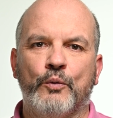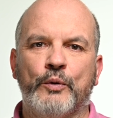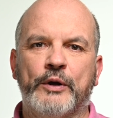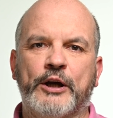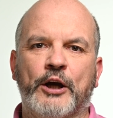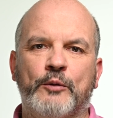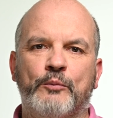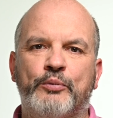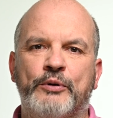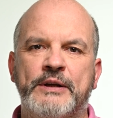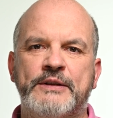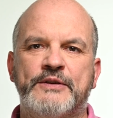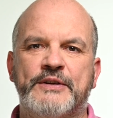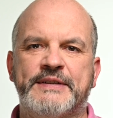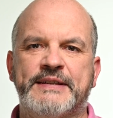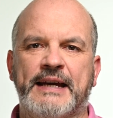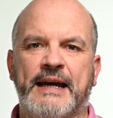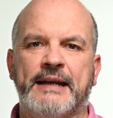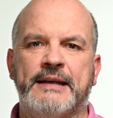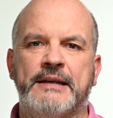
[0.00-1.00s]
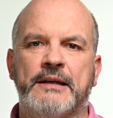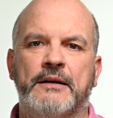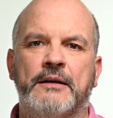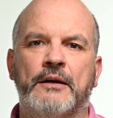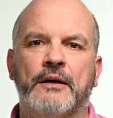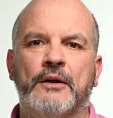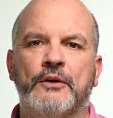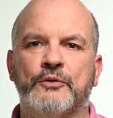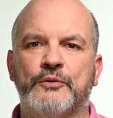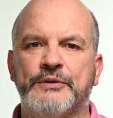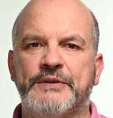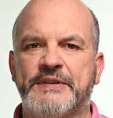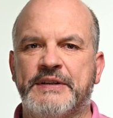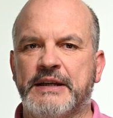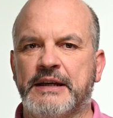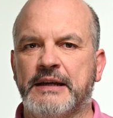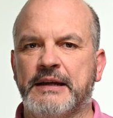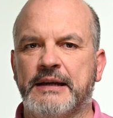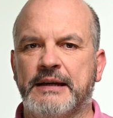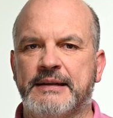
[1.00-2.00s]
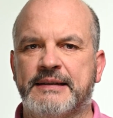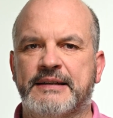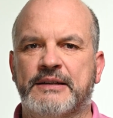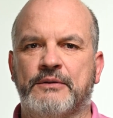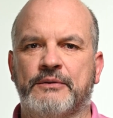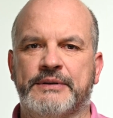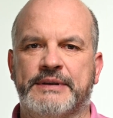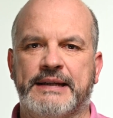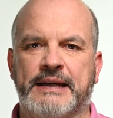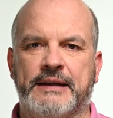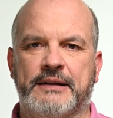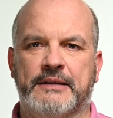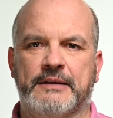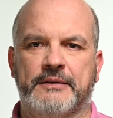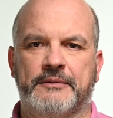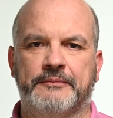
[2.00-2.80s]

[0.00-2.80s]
We can print the set to see its content.